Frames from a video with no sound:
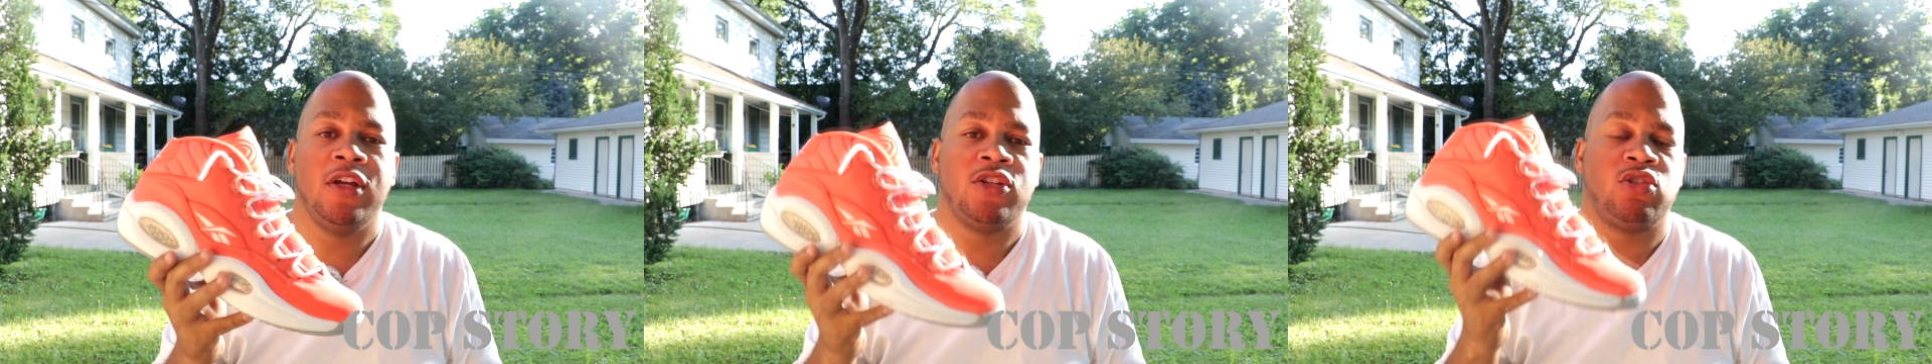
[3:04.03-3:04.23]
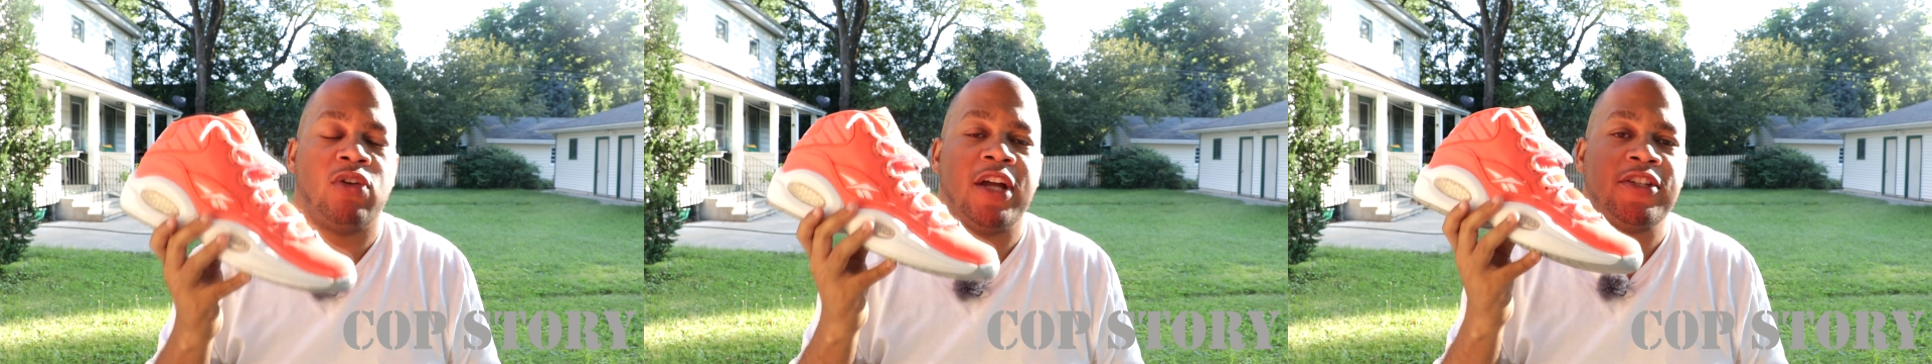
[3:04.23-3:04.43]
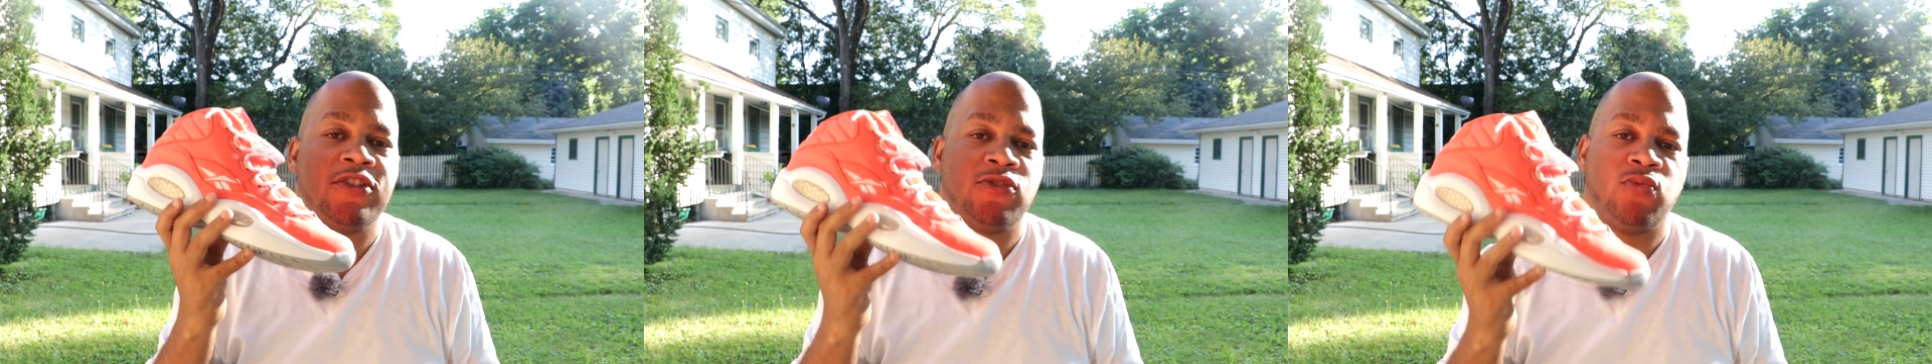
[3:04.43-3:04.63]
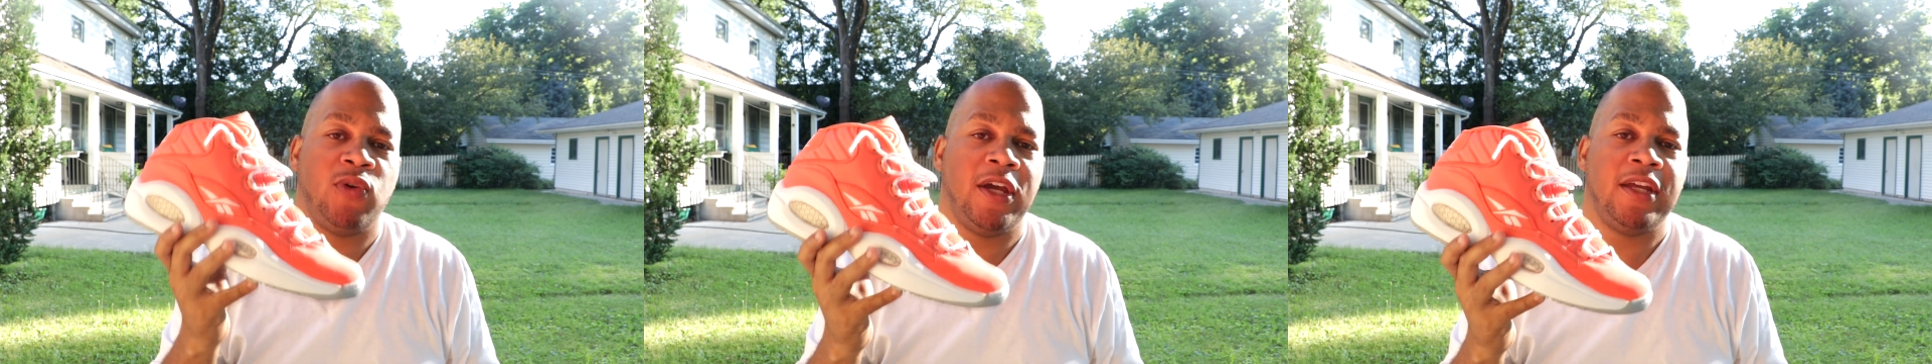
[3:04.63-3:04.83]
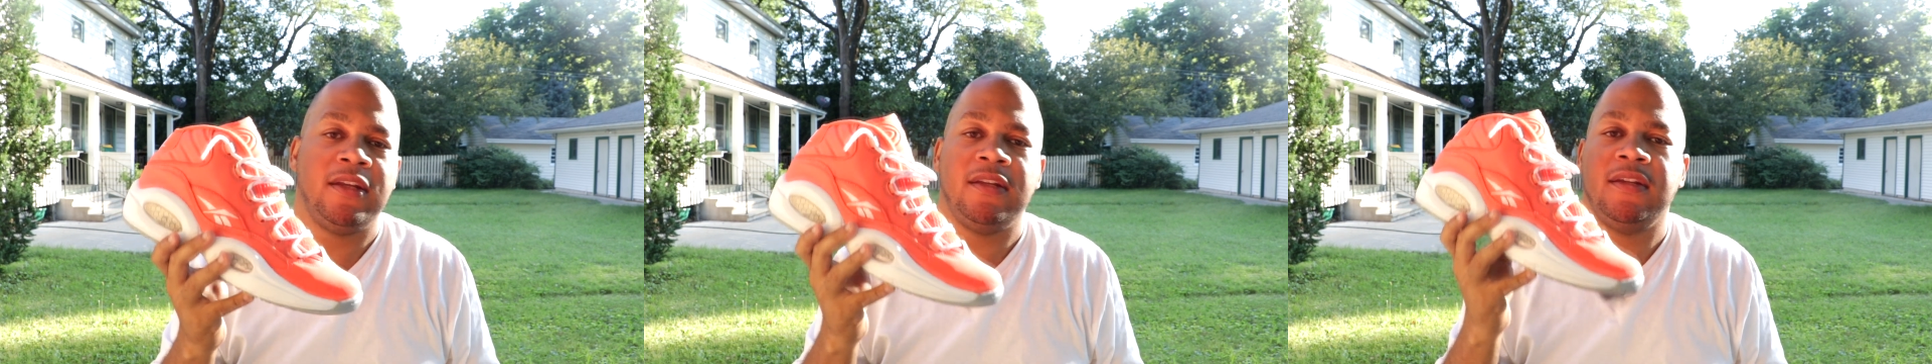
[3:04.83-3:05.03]
so I just
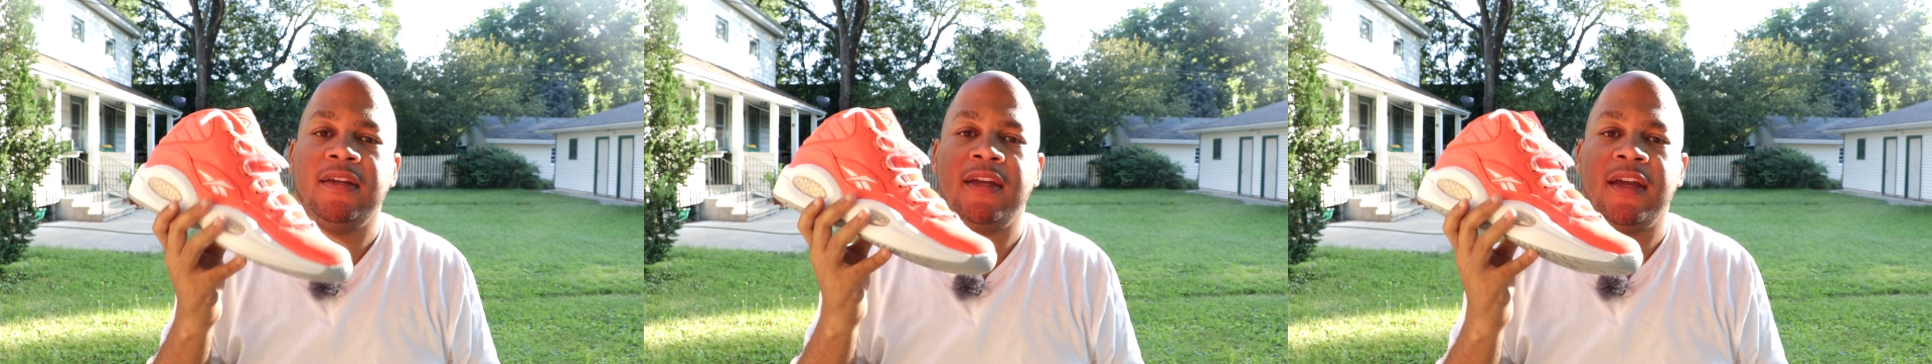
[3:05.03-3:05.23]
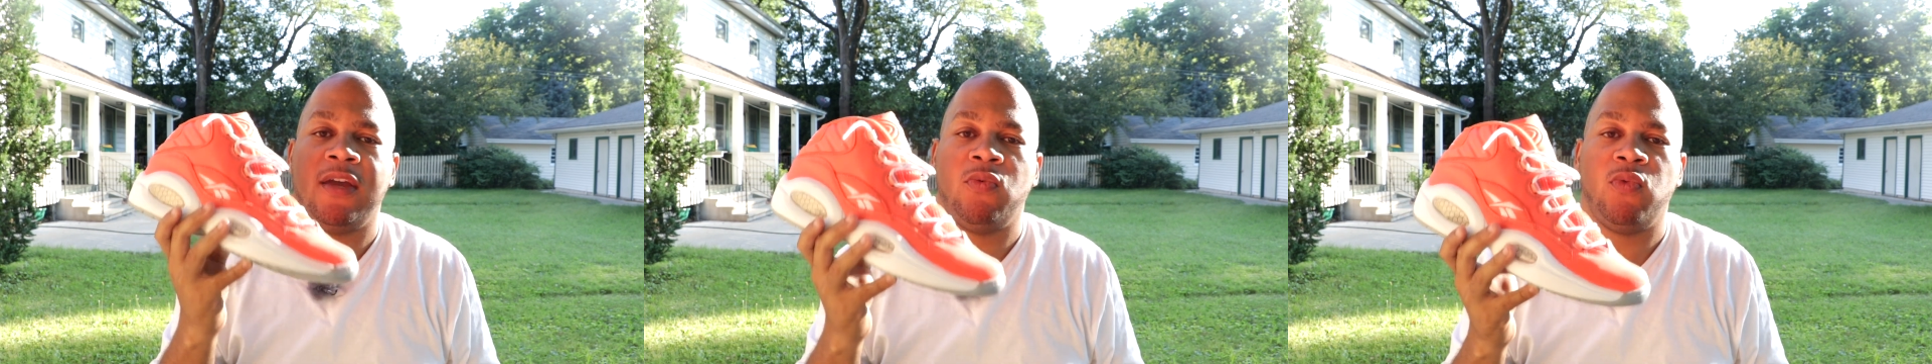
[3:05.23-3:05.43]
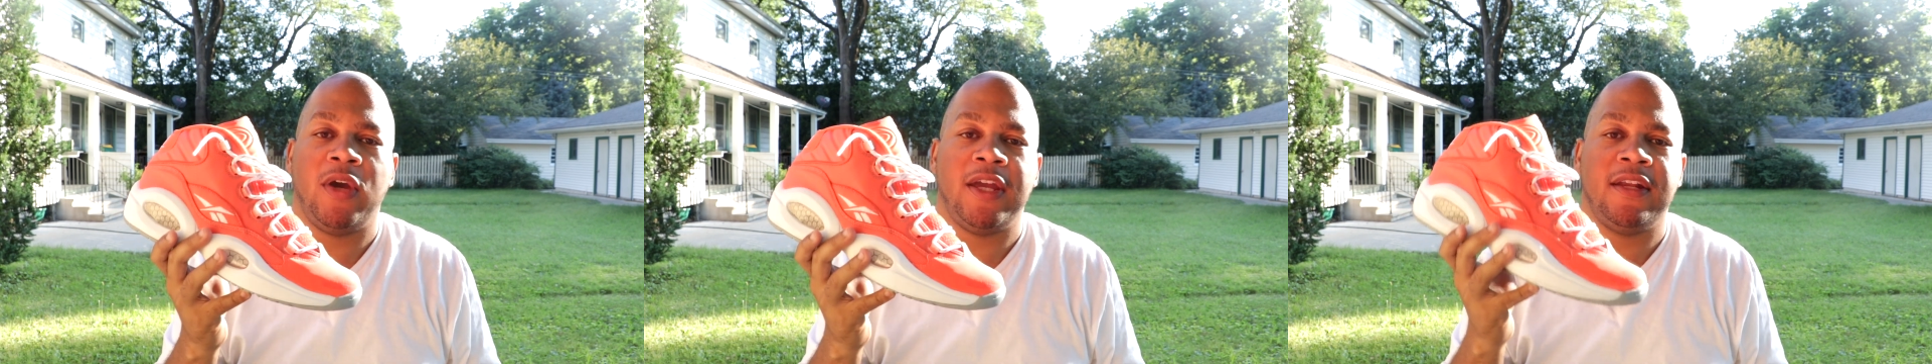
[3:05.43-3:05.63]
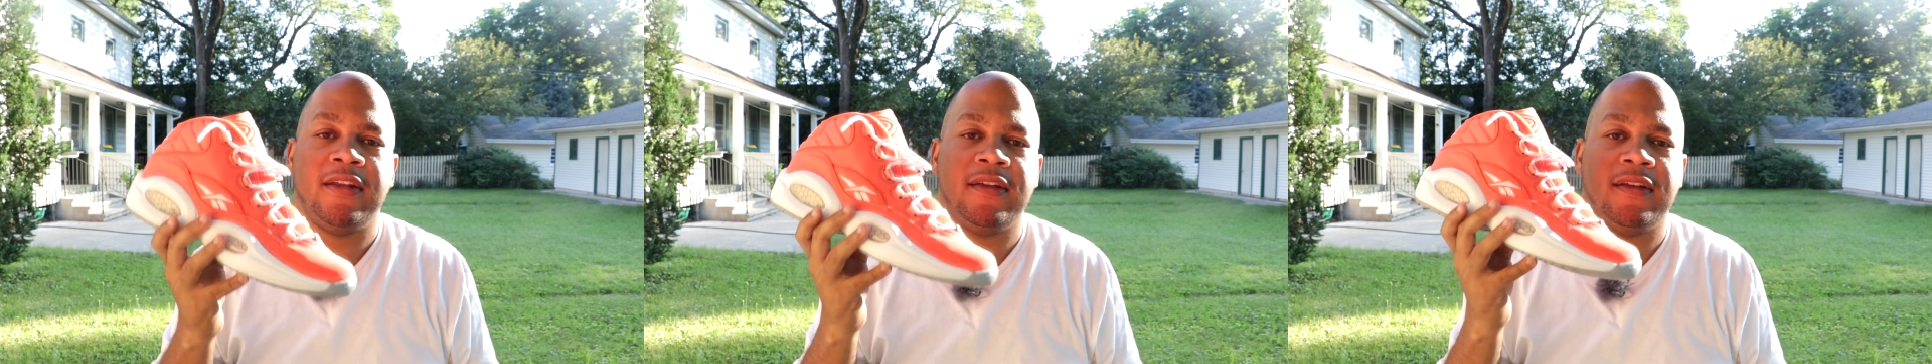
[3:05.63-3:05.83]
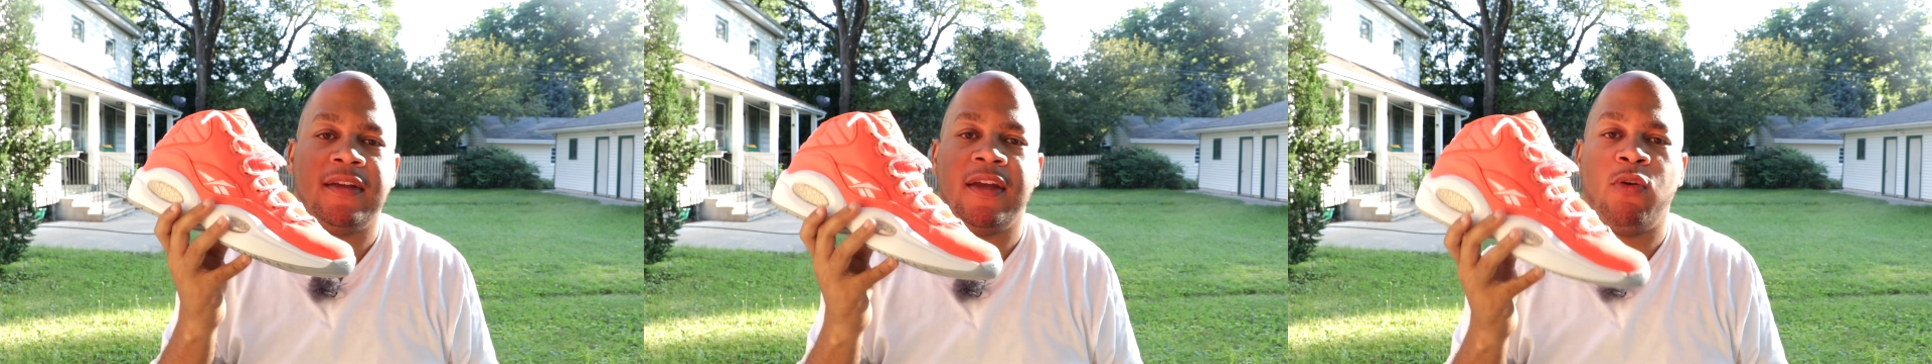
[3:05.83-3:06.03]
waited and
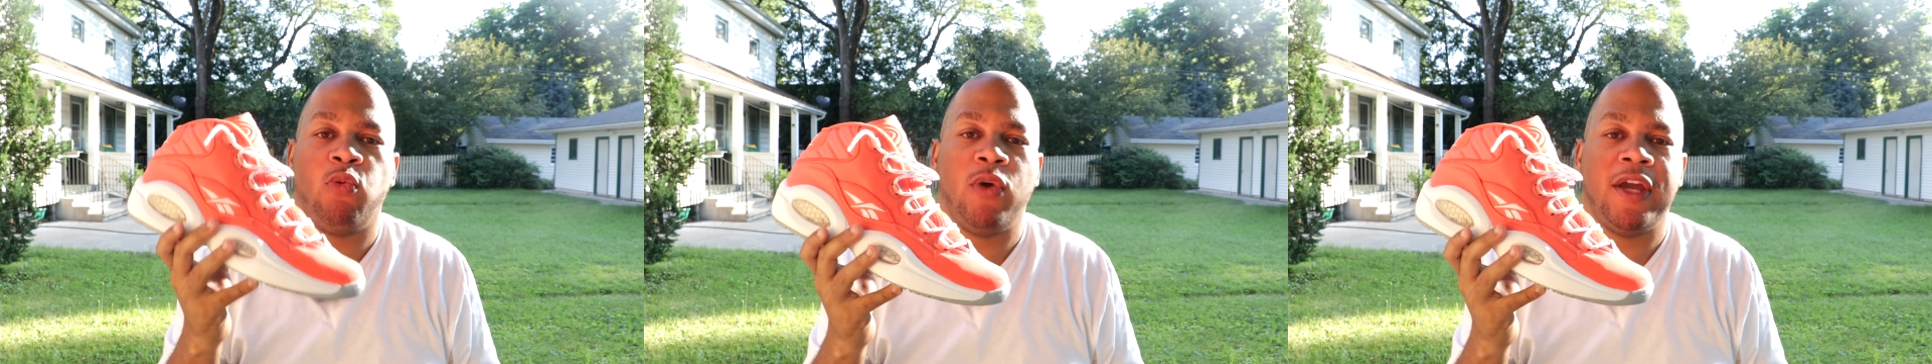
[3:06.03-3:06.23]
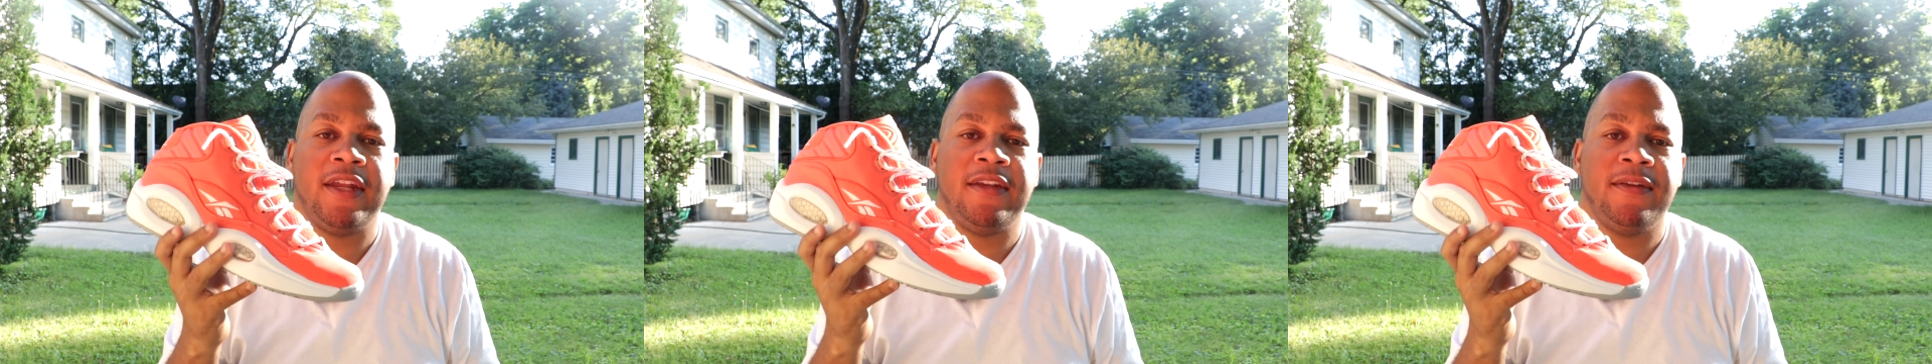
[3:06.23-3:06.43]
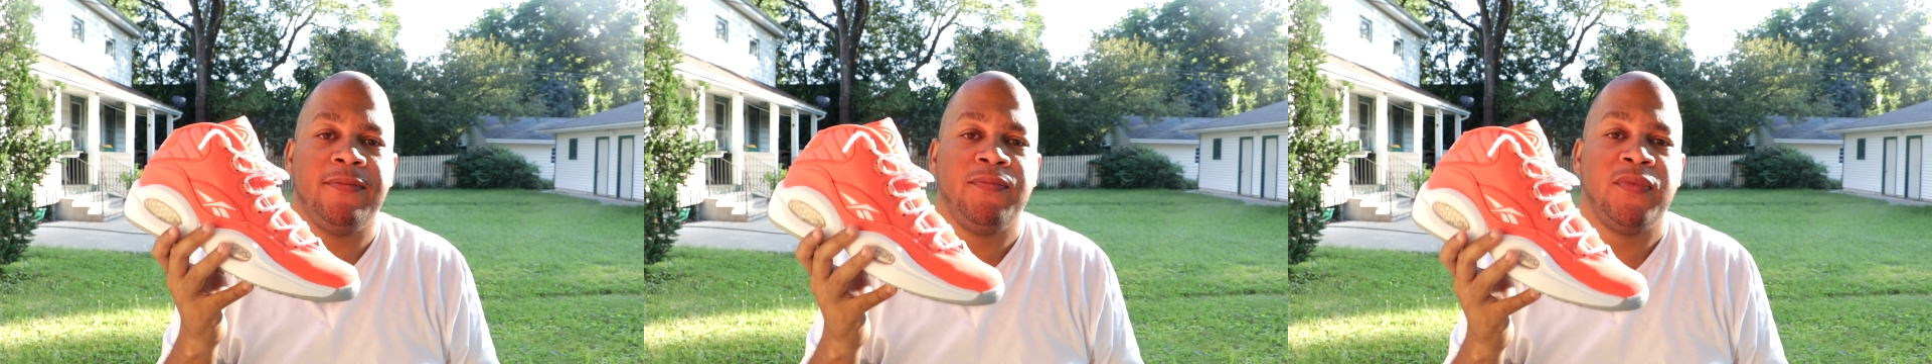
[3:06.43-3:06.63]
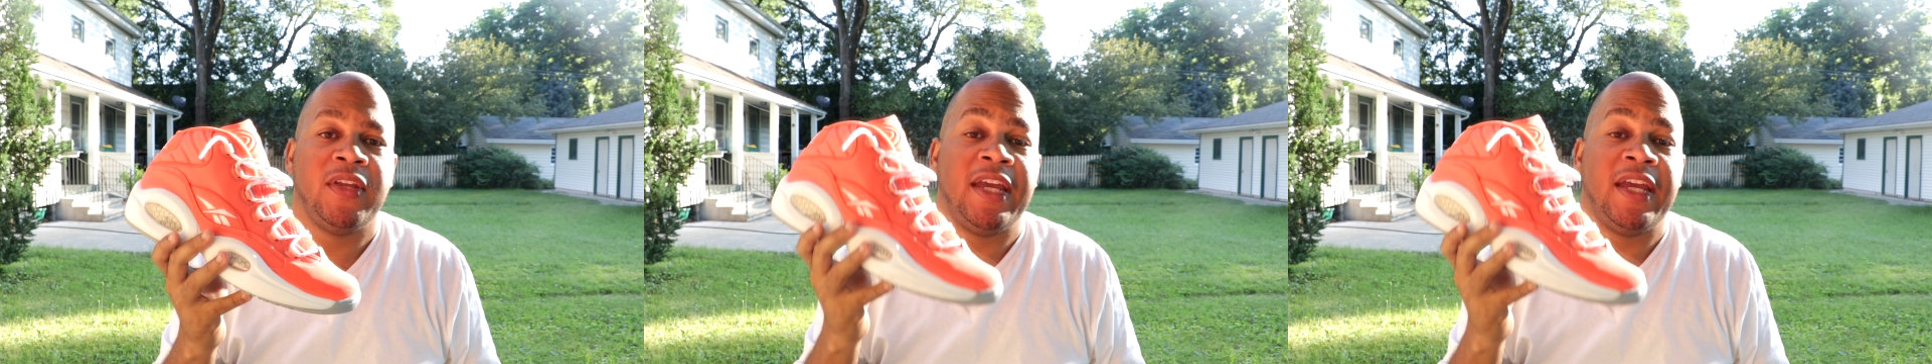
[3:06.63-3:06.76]
waited and waited.